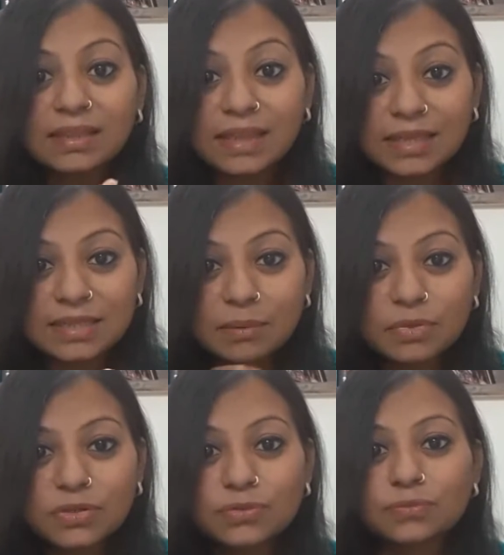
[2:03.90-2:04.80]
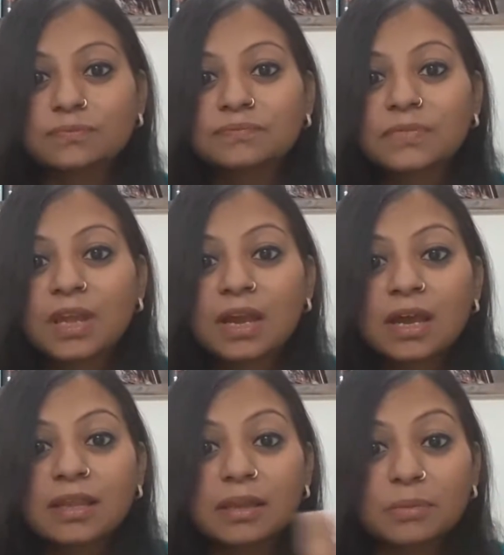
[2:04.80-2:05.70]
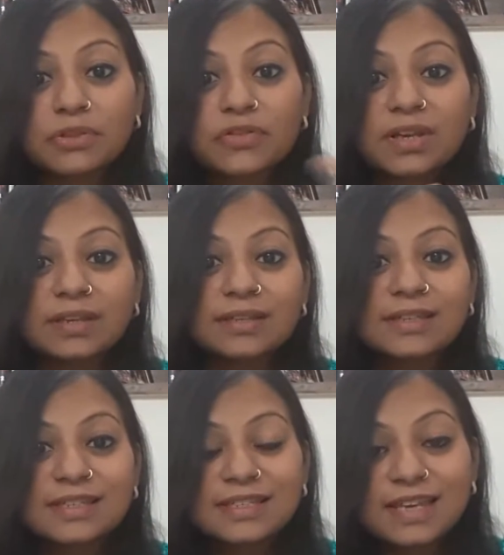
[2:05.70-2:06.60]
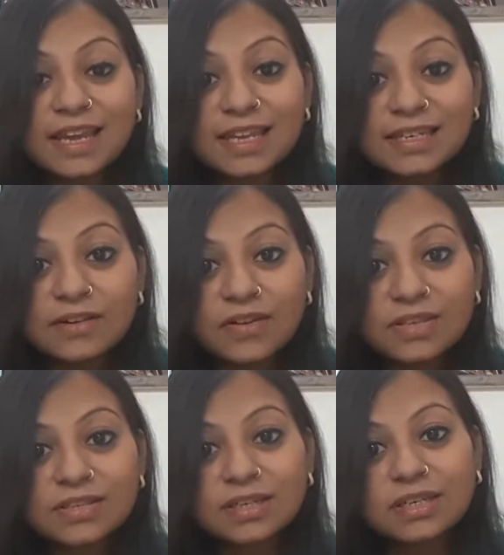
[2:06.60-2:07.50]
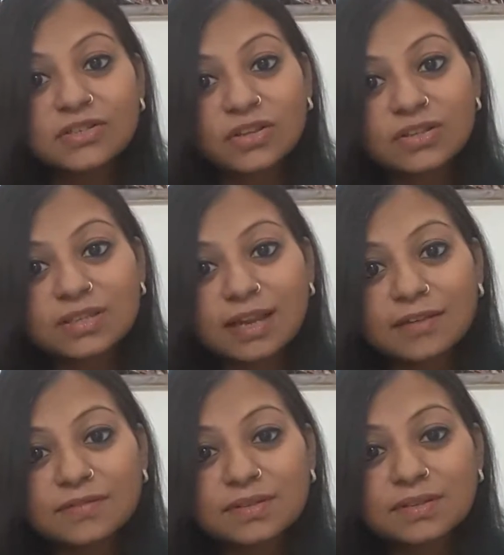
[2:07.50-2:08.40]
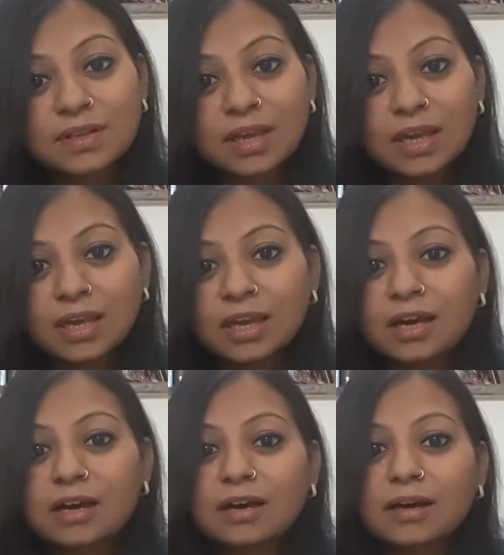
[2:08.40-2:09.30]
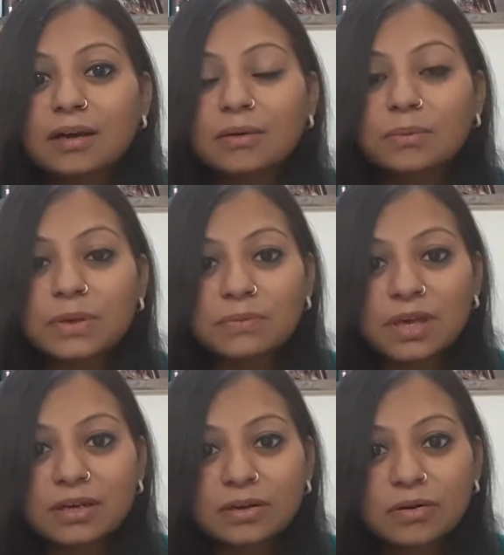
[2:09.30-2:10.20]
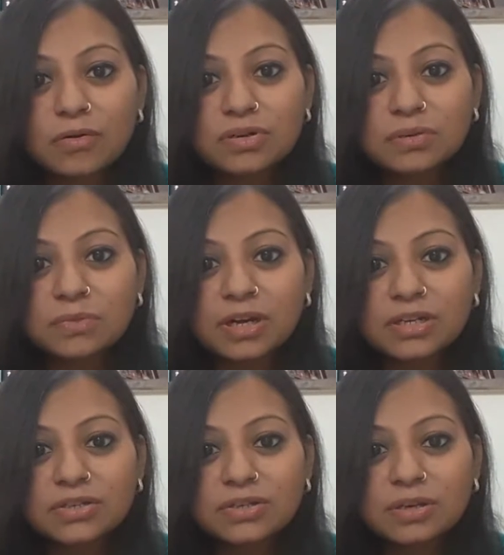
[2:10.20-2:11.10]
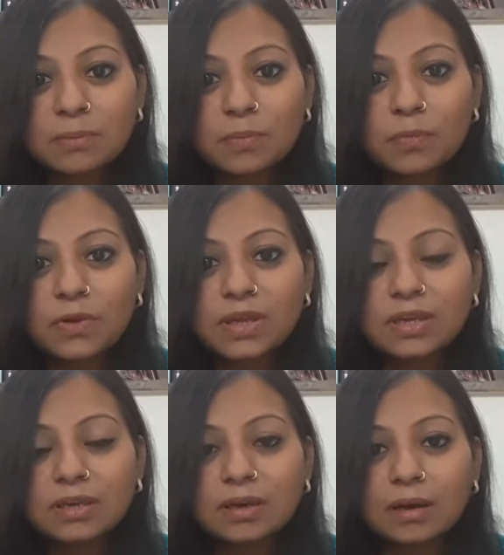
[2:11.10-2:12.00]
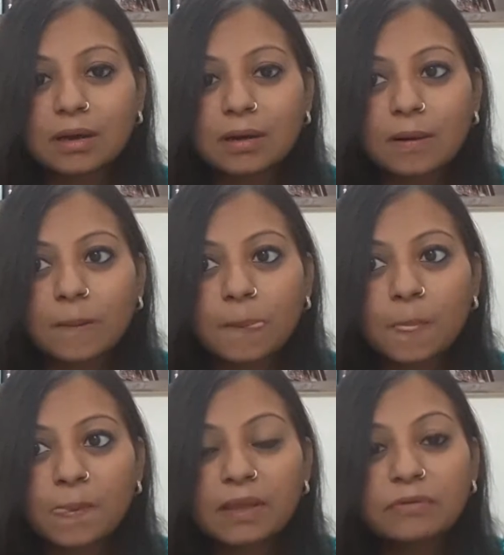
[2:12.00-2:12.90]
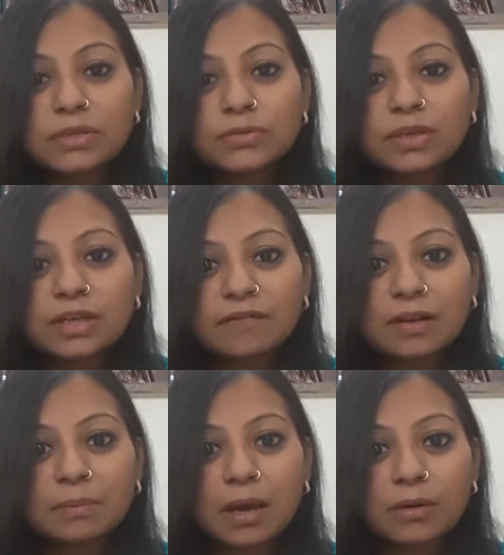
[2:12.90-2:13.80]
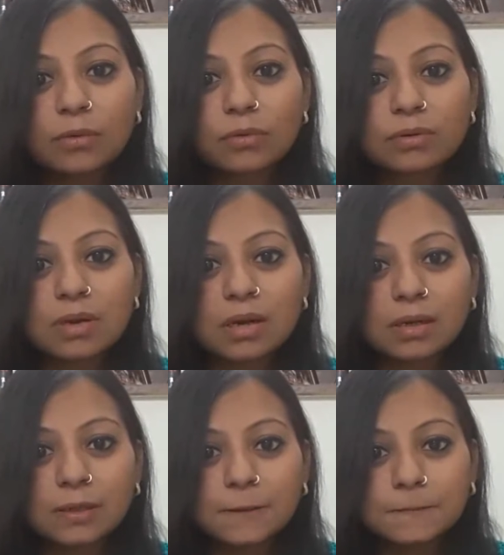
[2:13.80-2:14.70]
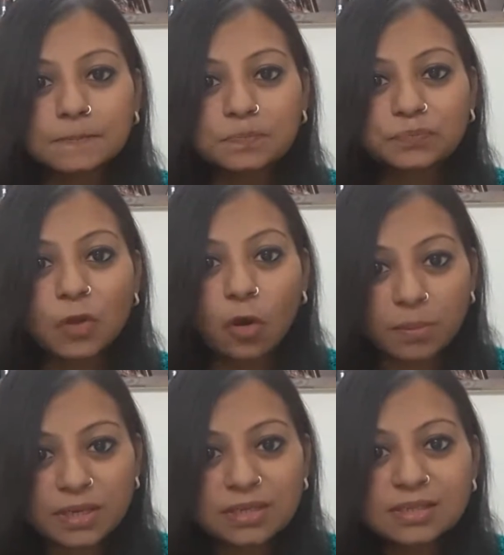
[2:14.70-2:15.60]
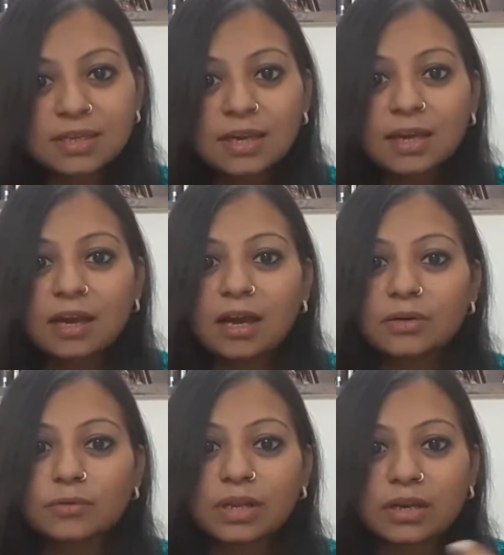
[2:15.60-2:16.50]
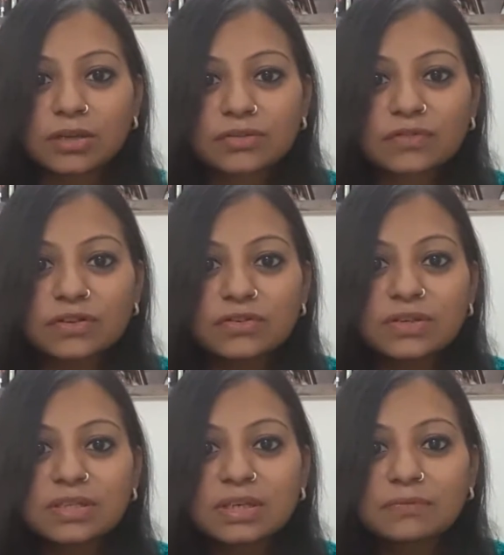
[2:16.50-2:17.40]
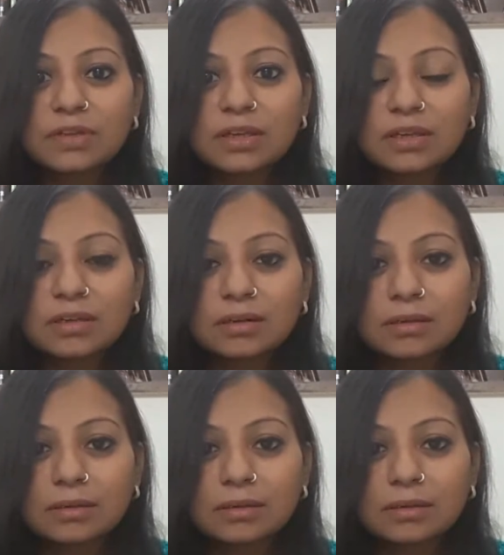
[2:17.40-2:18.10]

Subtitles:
That's number two. Number three, take interest in each other's lives. When we are in a long term relationship, we eventually develop our own hobbies, our own areas of interest, and we